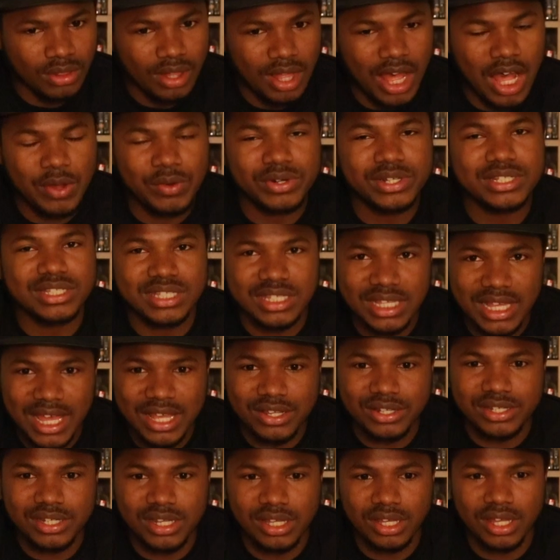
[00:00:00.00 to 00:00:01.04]
I want to see how
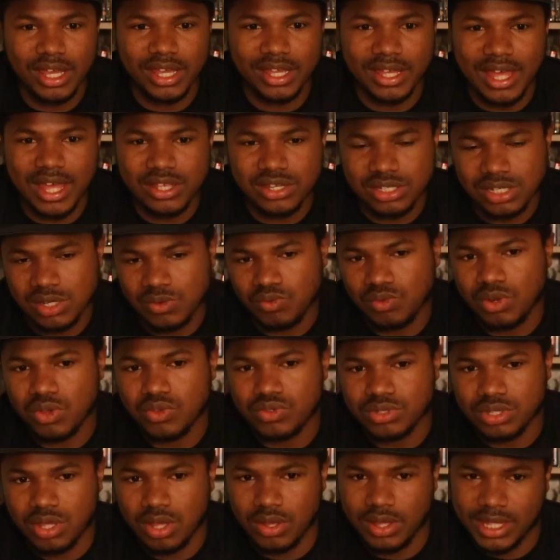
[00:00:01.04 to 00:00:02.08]
shit
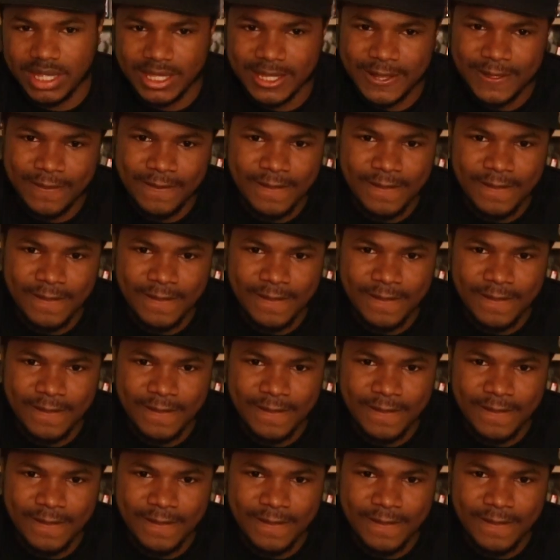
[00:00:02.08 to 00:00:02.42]
rolls on.